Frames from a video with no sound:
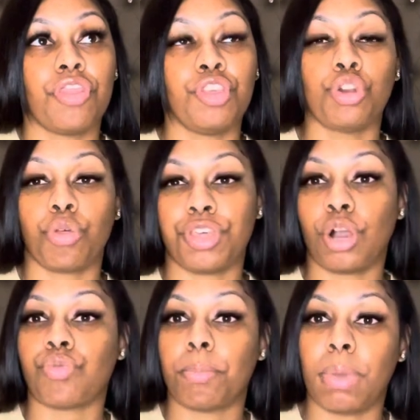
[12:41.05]
you know,
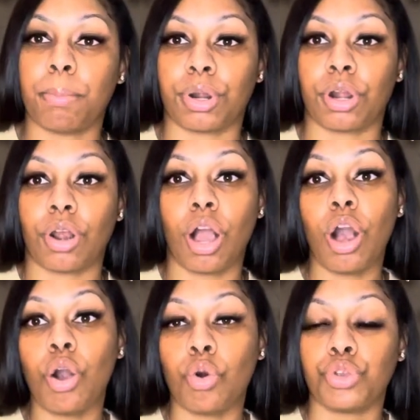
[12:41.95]
they'll remember,
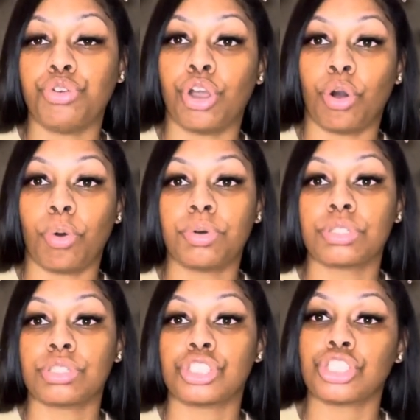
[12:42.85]
oh, you know,
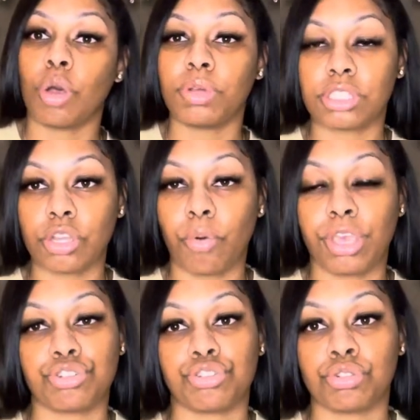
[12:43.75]
so-and-so
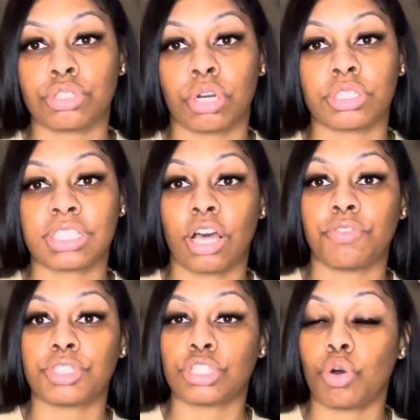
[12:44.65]
introduced
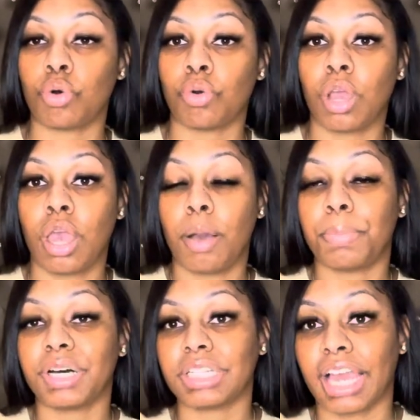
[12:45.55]
herself so
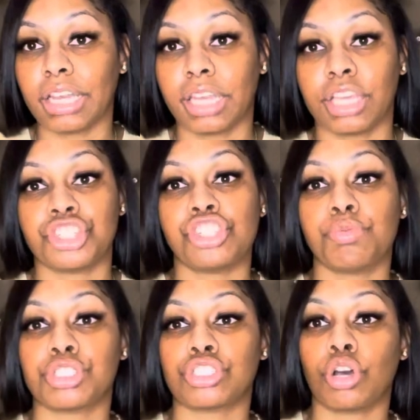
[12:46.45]
politely and she
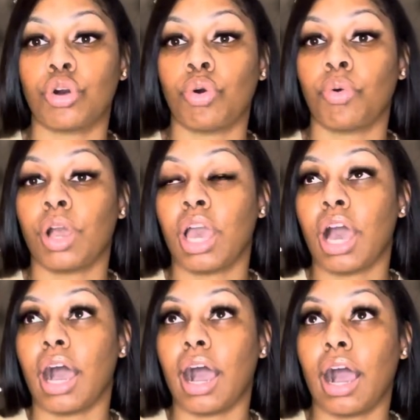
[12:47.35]
was so
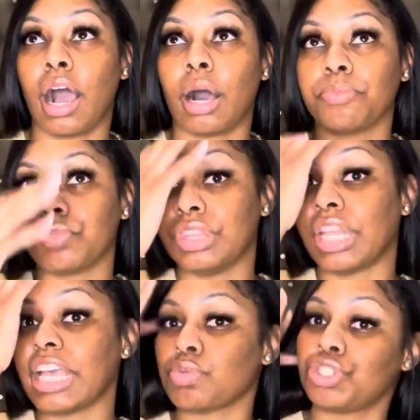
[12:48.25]
um,
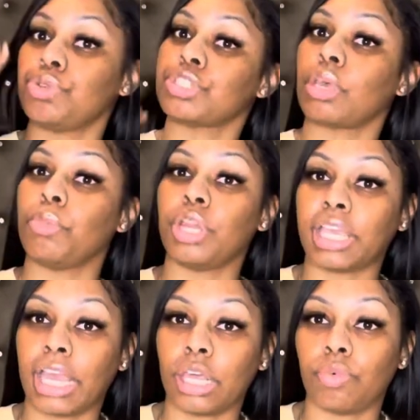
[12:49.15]
nice when she was
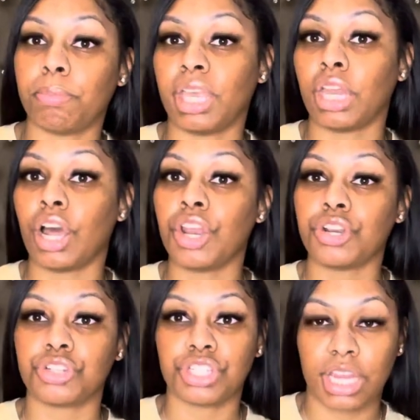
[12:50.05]
communicating with me and
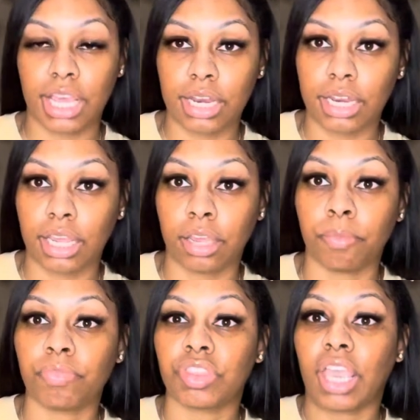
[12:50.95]

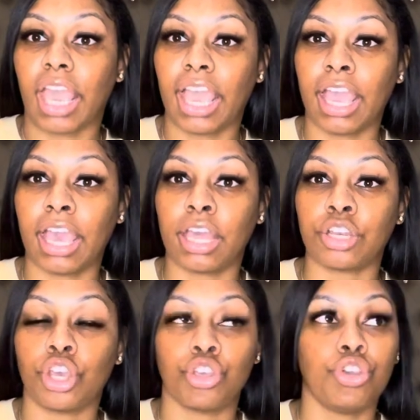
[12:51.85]
understanding
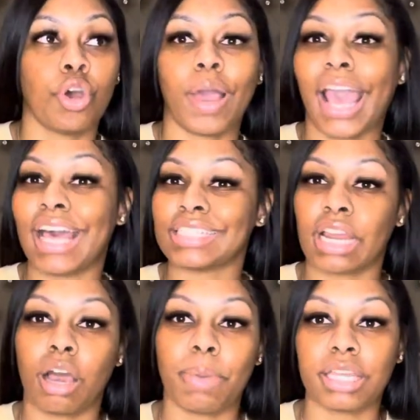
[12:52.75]
and, you know, asked
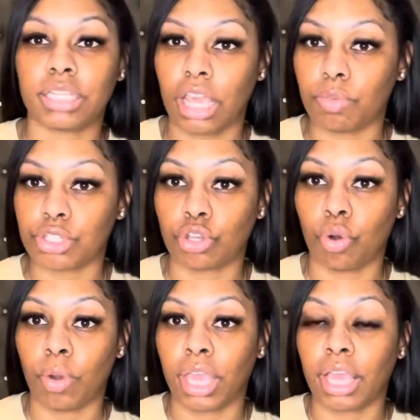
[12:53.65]
how my day was
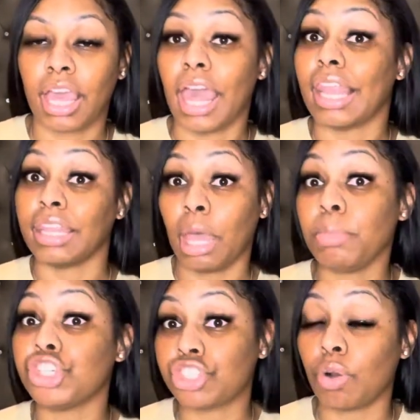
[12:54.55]
going let
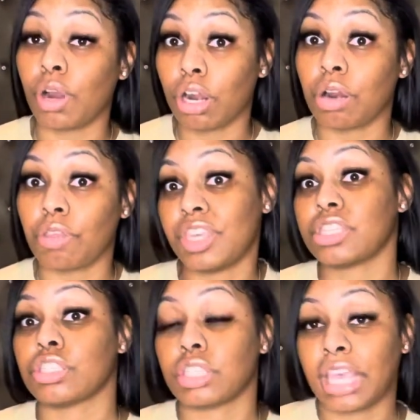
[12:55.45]
me show her
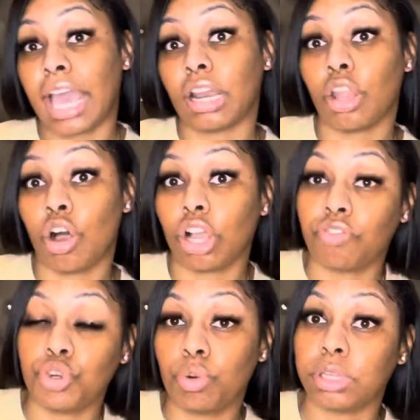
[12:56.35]
this catalog
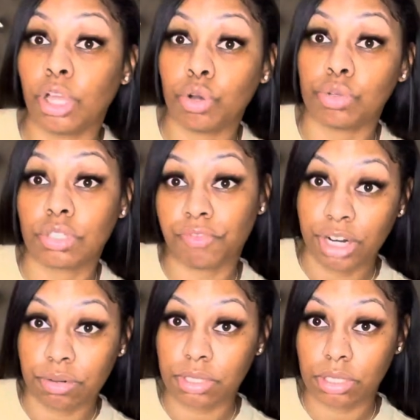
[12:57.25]
of new clothes
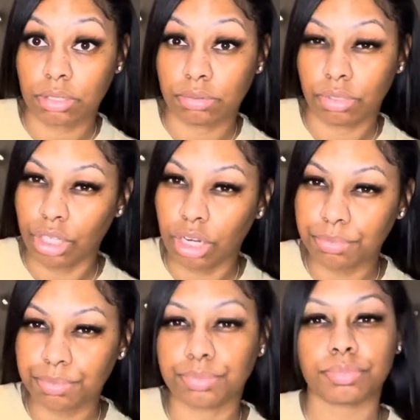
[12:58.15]
first, you
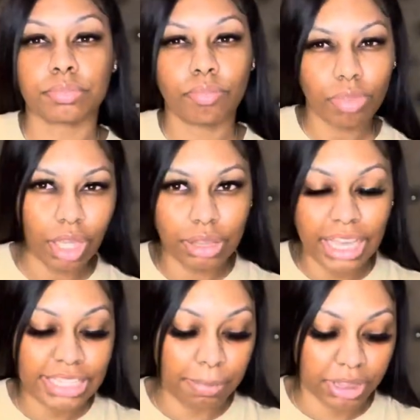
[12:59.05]
know,
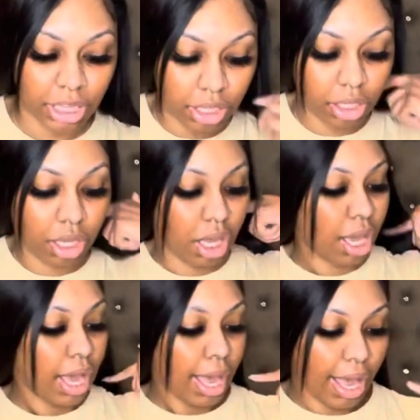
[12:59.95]
that type of thing.
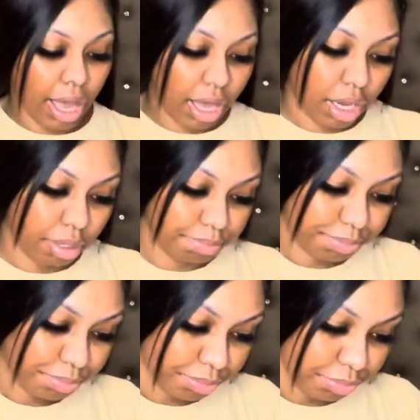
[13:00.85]
Um,